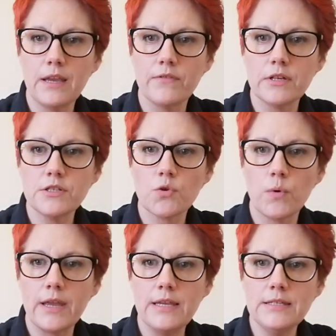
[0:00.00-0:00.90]
Give it a
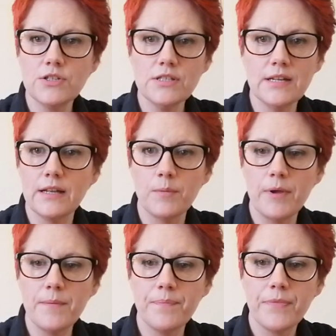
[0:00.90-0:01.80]
squeeze, just a little
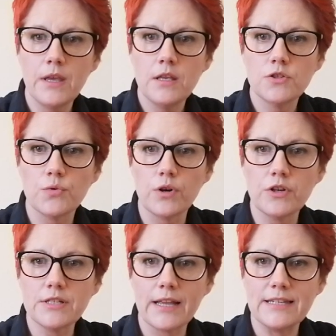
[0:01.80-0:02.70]
bit, so it
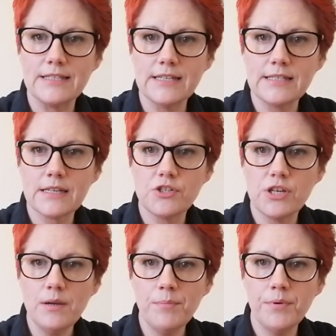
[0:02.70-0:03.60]
looks like a disc
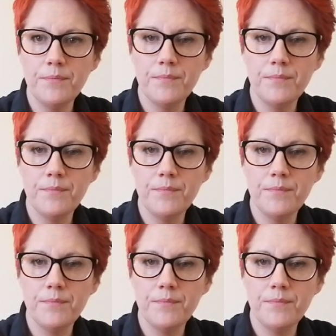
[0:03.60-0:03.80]
shape.